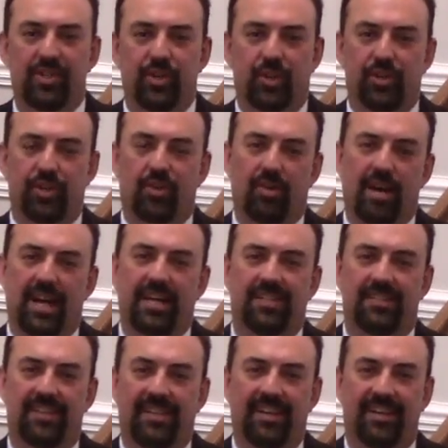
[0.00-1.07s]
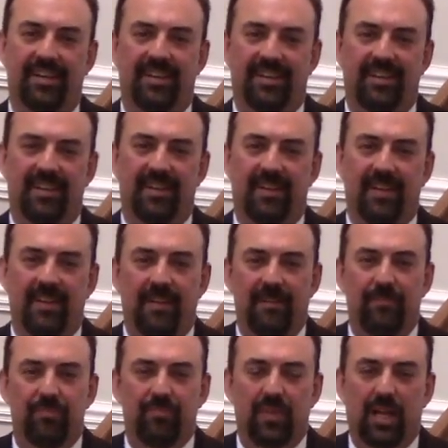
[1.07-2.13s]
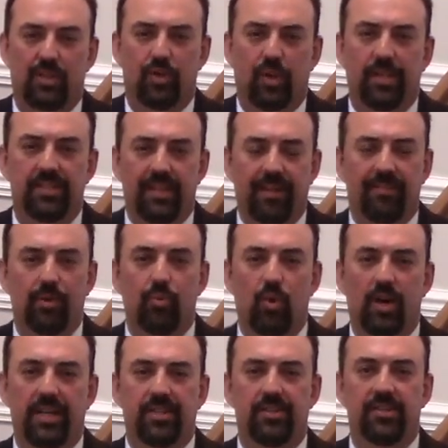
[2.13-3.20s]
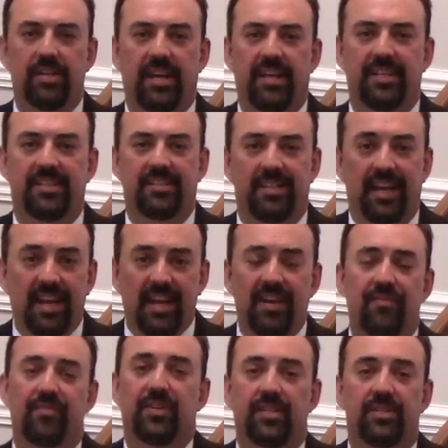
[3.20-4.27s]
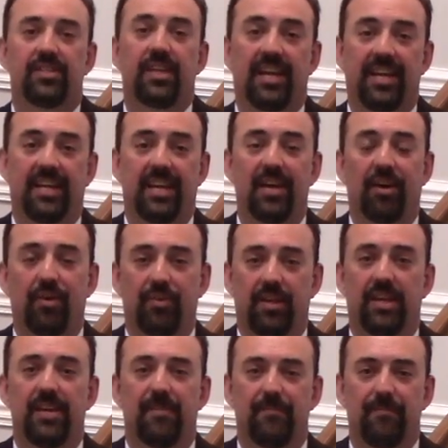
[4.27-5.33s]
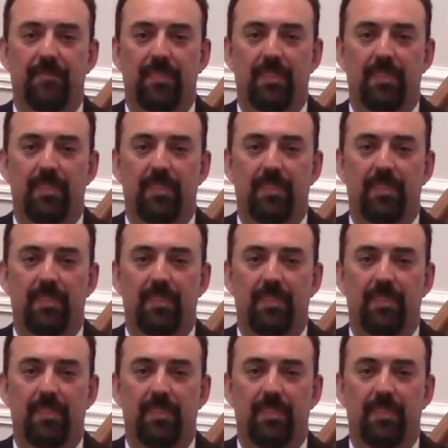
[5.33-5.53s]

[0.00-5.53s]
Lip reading: Church of Christ. I trust everyone is staying safe and staying healthy.